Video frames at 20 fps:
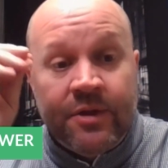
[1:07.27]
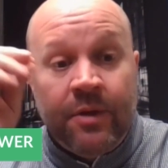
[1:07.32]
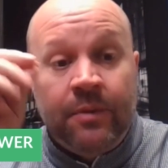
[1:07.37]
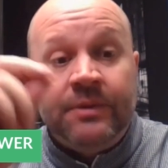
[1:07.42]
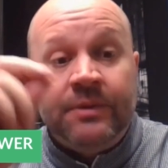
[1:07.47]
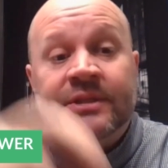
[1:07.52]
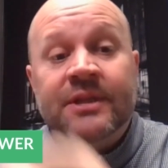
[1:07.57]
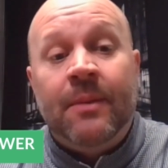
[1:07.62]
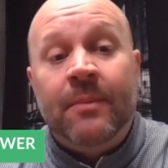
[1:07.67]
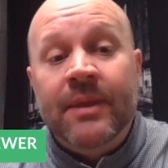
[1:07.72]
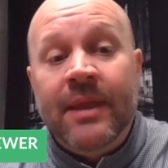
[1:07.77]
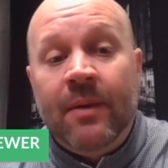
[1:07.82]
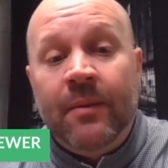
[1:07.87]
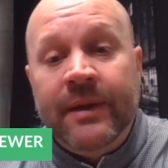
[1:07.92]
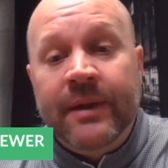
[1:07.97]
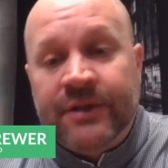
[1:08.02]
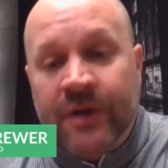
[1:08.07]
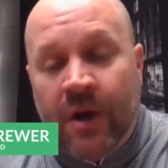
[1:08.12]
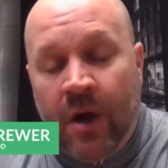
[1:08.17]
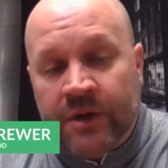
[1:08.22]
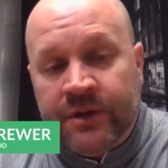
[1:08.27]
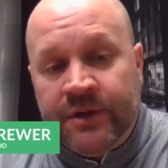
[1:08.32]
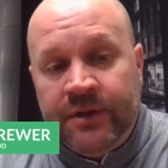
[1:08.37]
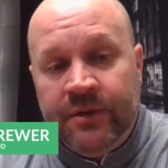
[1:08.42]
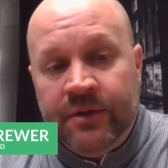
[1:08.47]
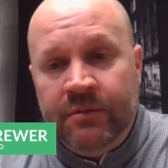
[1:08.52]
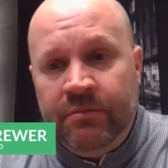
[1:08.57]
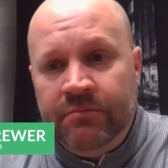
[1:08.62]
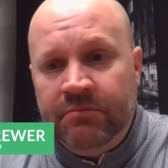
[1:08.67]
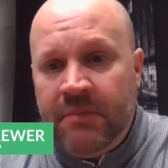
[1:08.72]
So it was someone that we
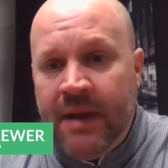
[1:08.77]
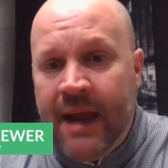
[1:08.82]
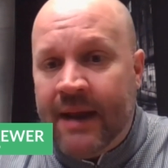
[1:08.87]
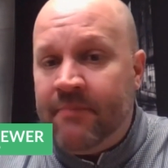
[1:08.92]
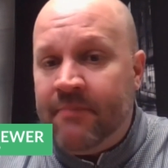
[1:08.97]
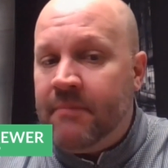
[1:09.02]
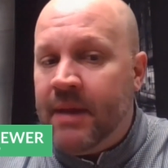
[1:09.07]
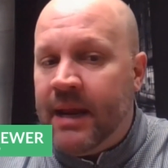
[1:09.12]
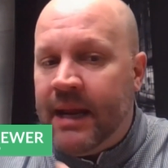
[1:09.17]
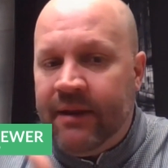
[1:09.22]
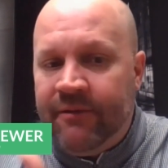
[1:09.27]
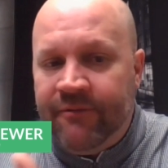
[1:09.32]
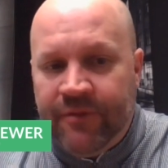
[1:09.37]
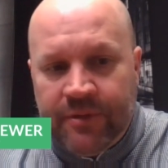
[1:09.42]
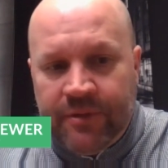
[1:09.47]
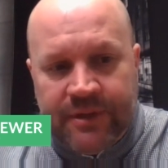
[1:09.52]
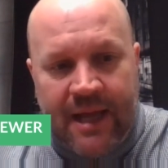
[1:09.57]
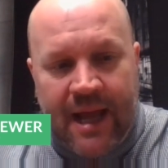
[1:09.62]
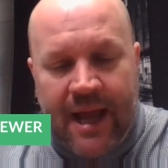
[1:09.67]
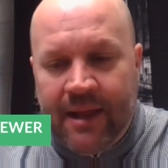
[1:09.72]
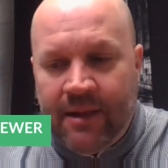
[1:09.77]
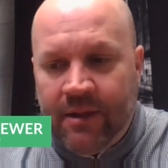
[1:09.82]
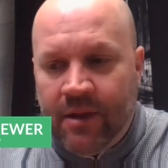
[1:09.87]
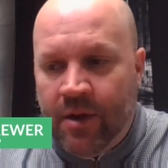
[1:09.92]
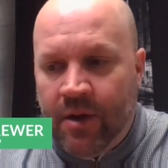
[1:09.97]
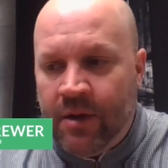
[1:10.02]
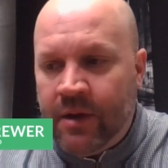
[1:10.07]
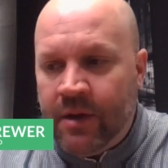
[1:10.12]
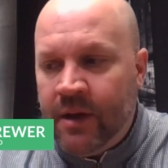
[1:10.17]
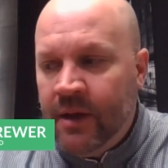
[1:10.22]
talked to, had a meaningful
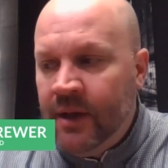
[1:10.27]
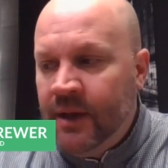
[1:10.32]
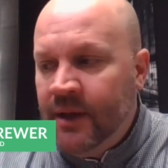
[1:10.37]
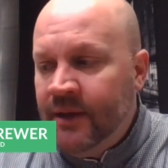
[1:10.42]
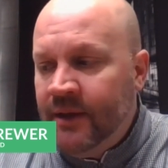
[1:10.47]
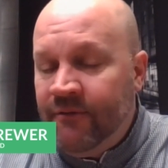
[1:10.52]
dialogue,